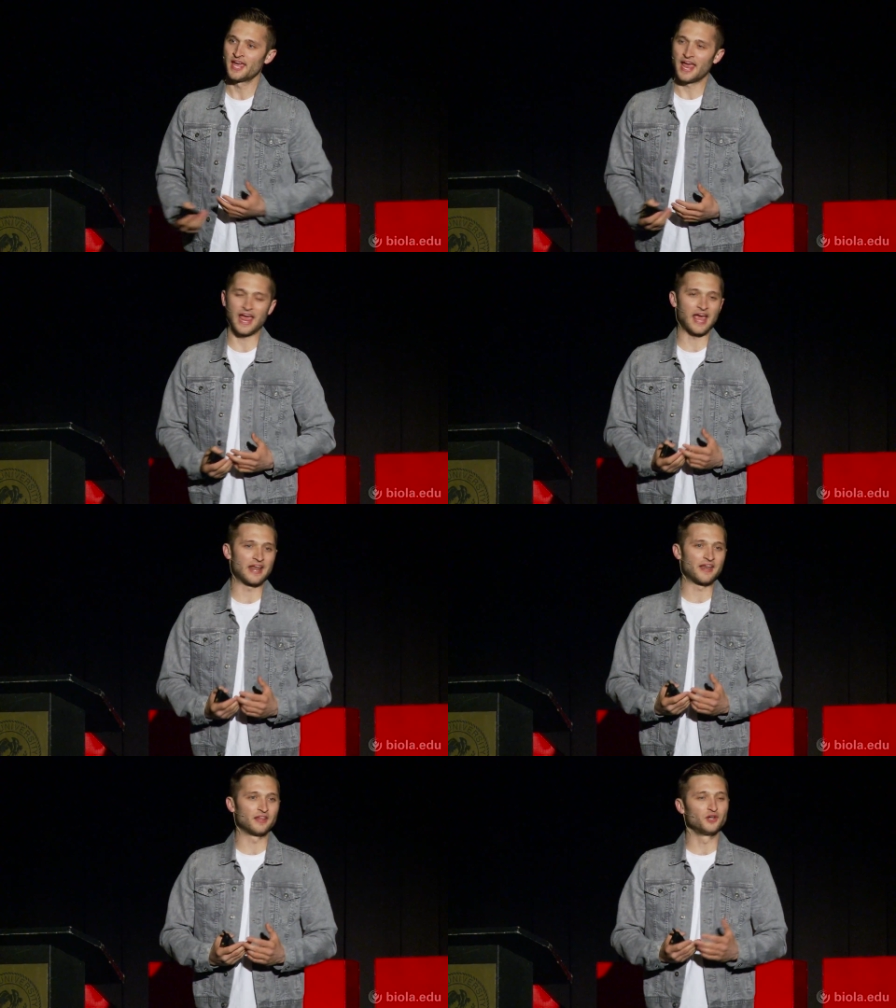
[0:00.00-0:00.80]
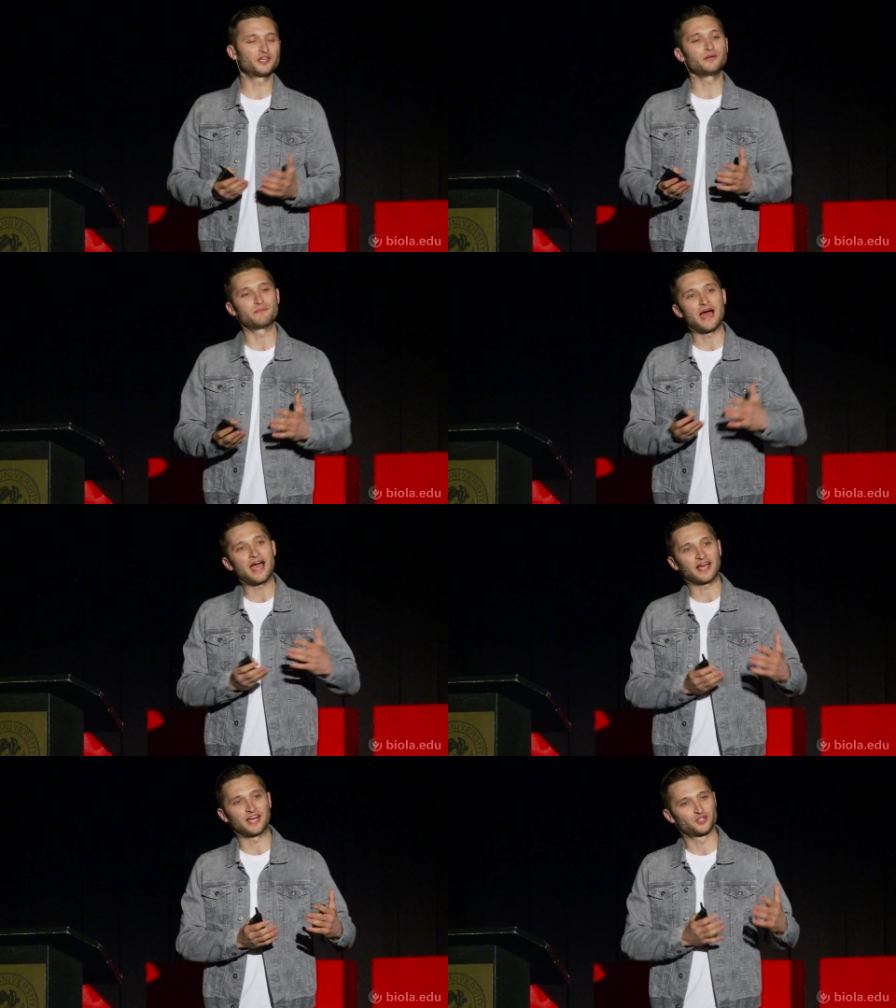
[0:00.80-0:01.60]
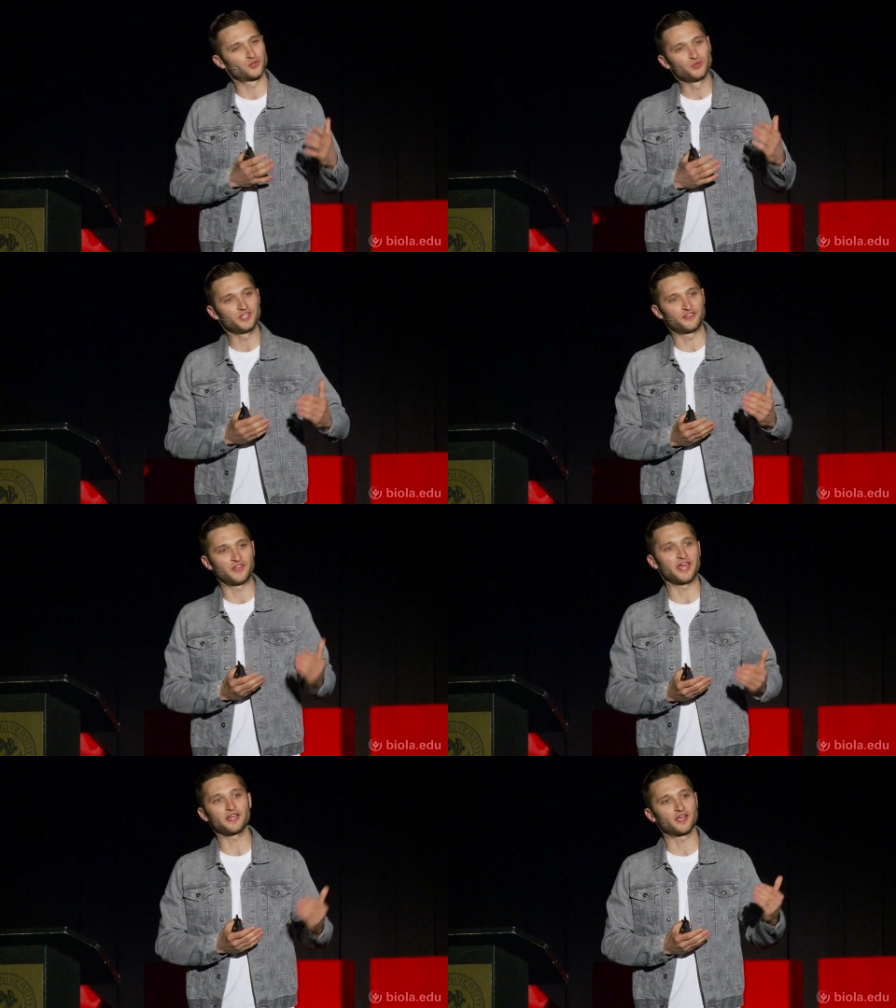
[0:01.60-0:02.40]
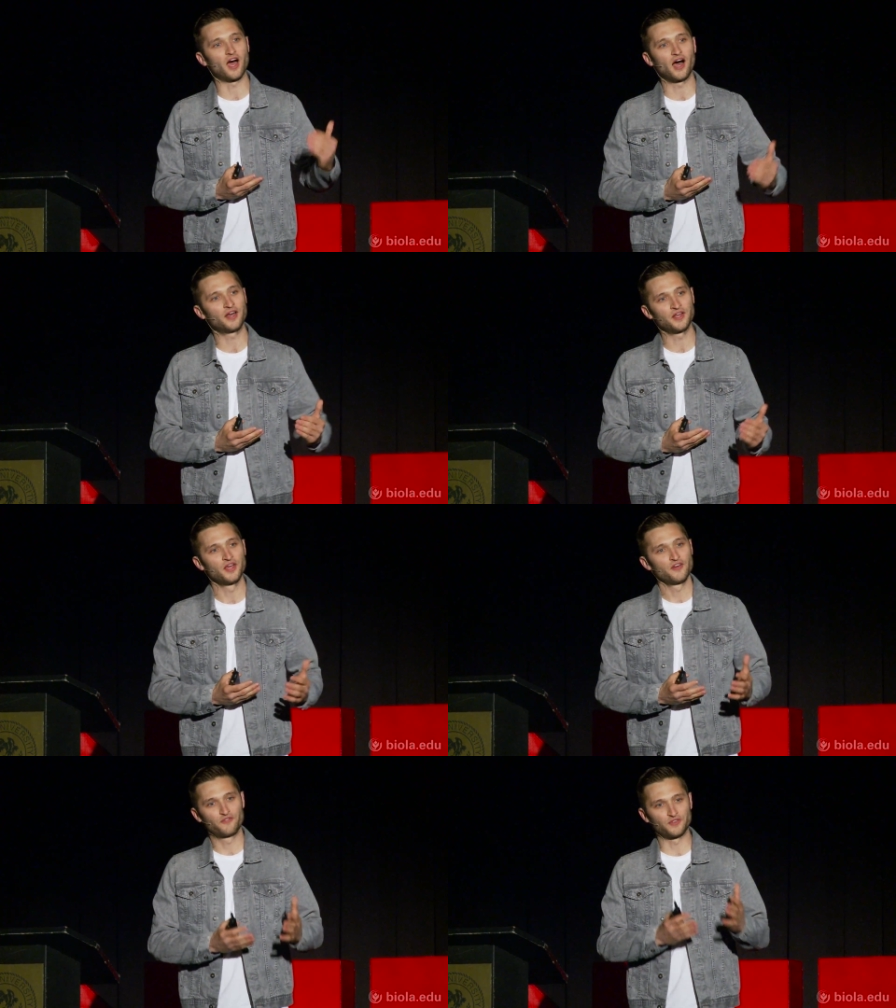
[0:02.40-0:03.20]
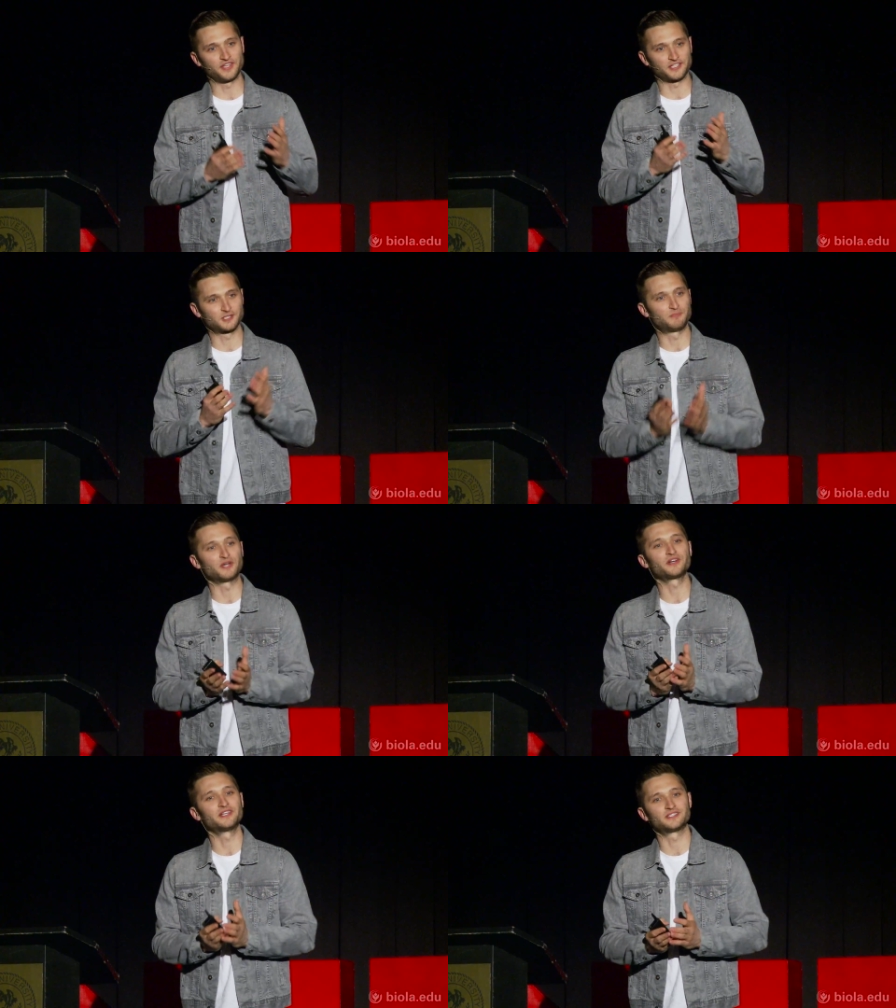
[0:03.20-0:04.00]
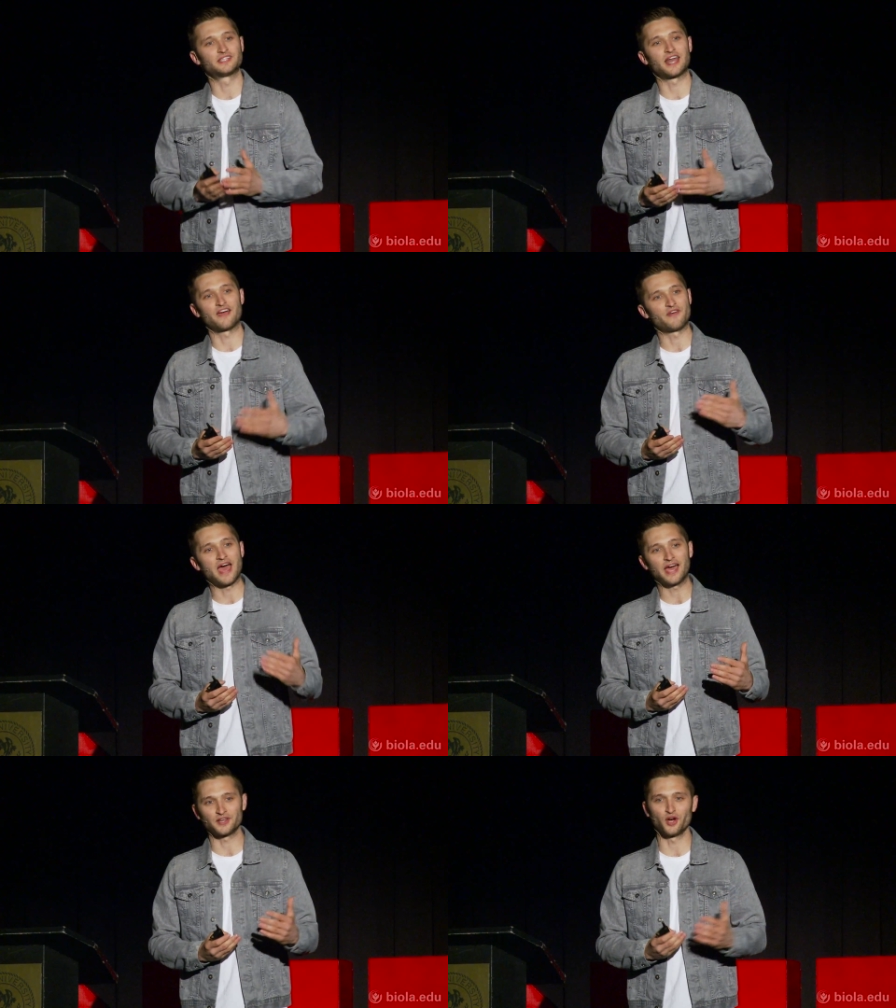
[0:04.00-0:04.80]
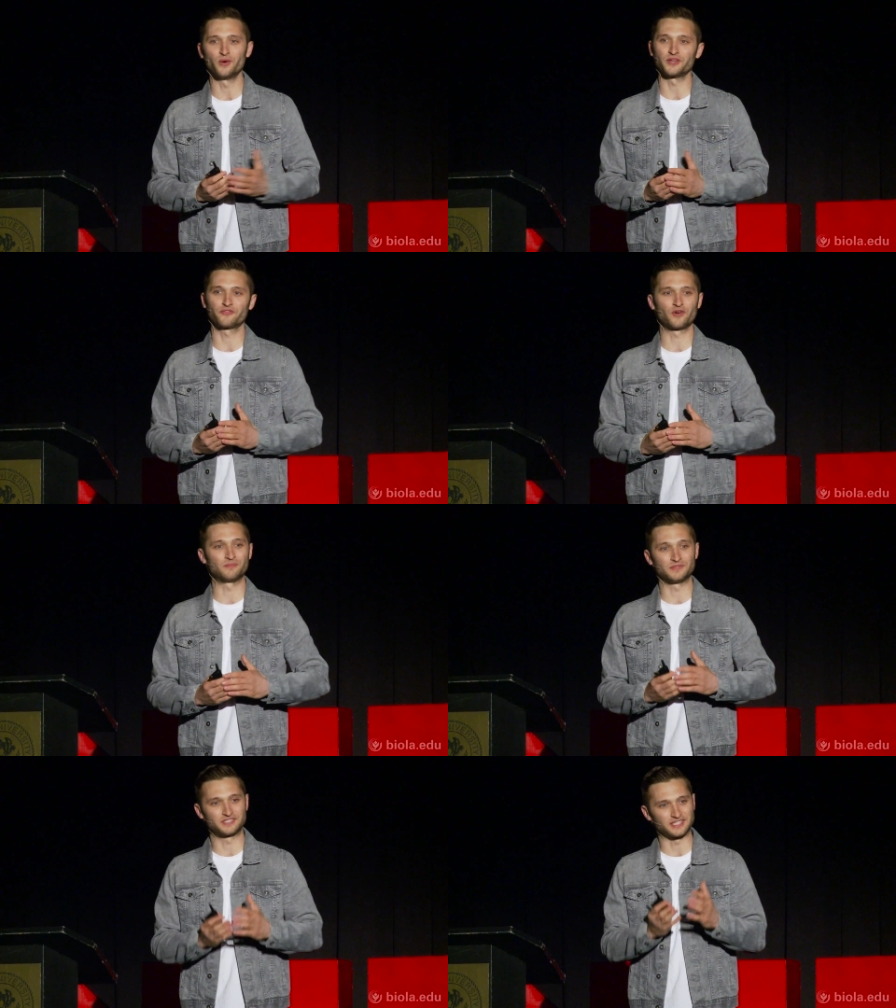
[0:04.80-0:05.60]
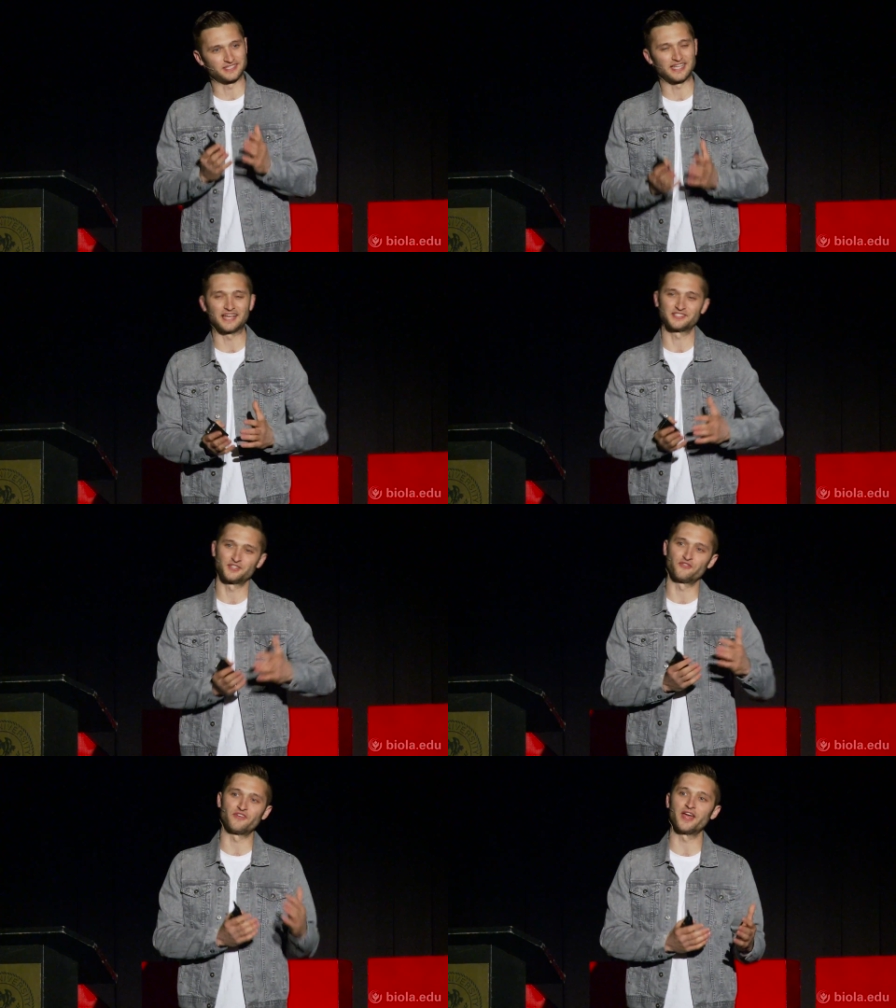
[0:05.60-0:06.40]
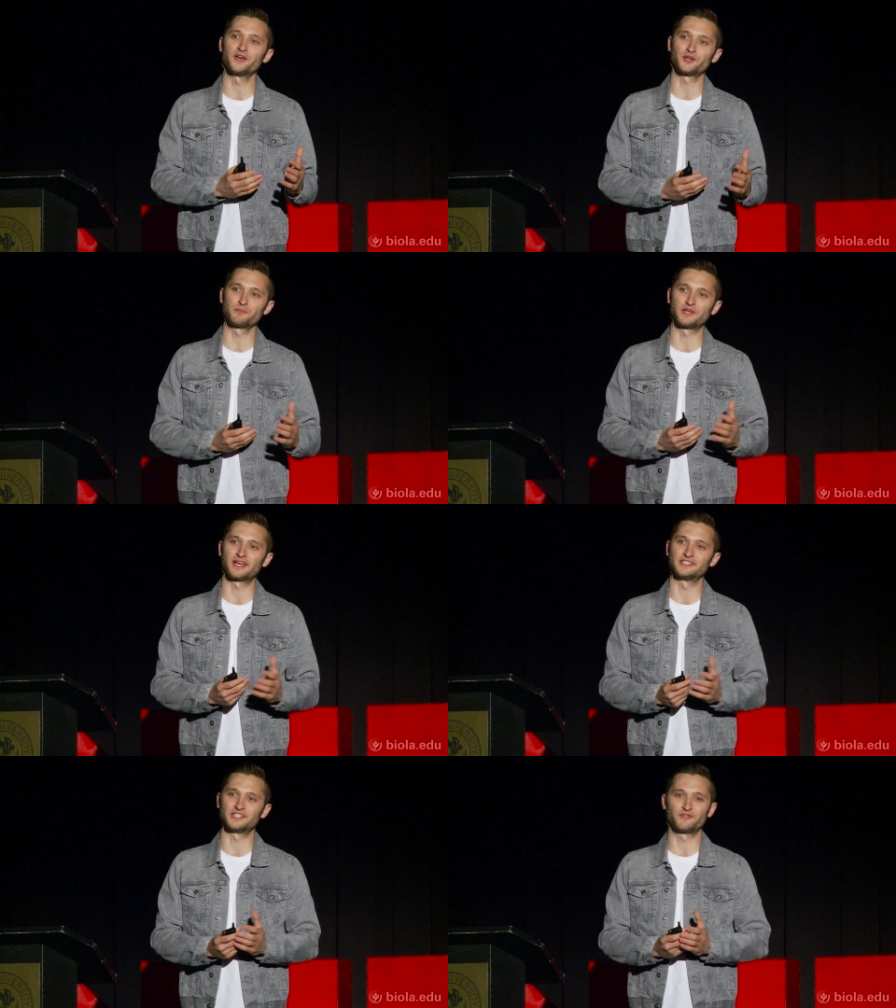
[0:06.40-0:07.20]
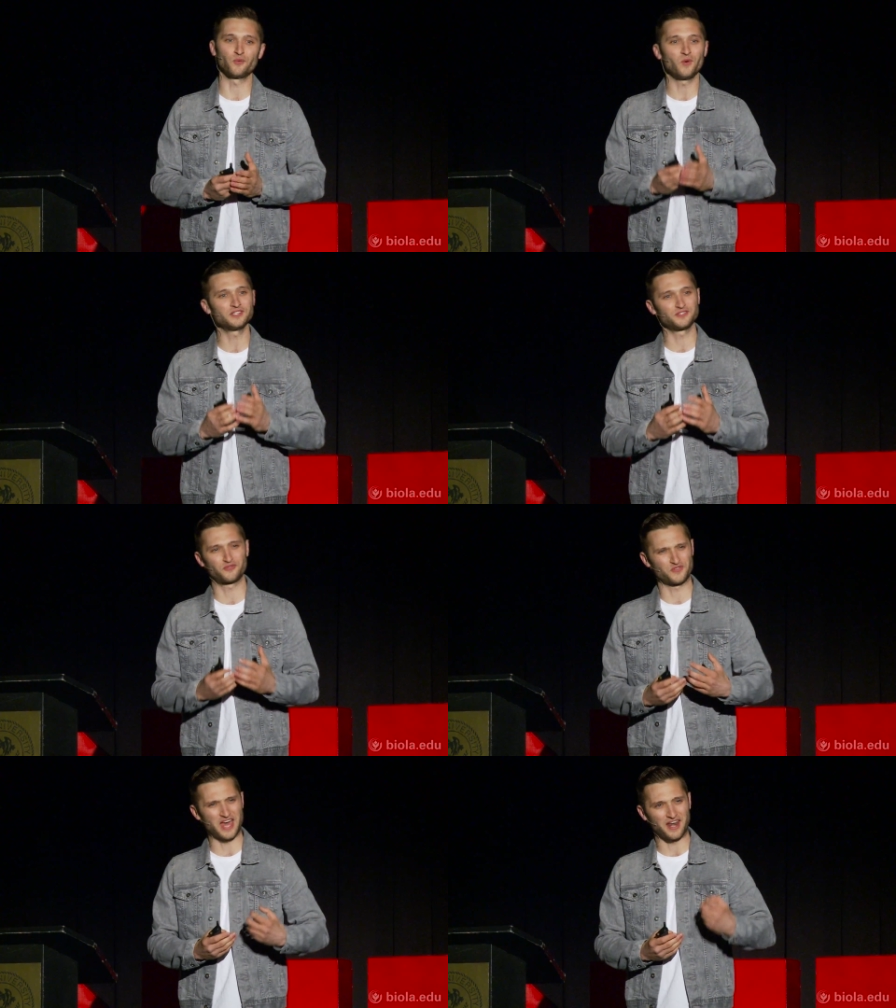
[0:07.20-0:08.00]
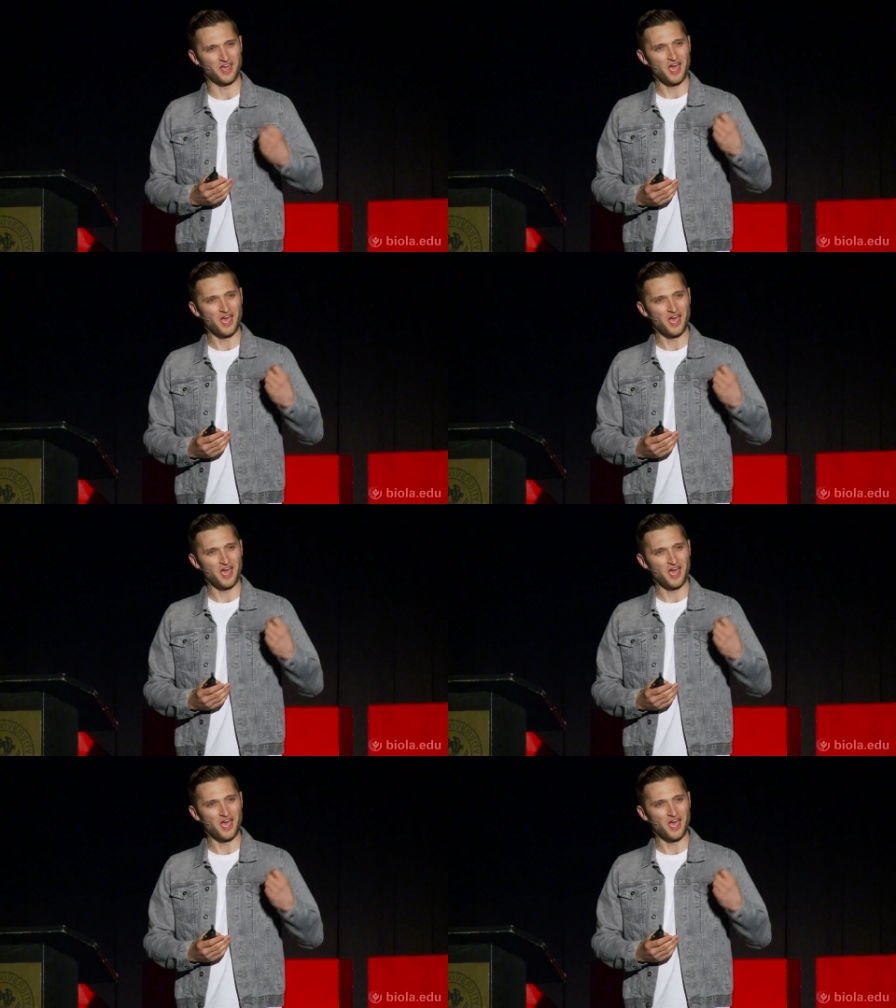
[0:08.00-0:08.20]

And looking back, I truly thank God for the experience that I've had going from success to failure, because if it wasn't for that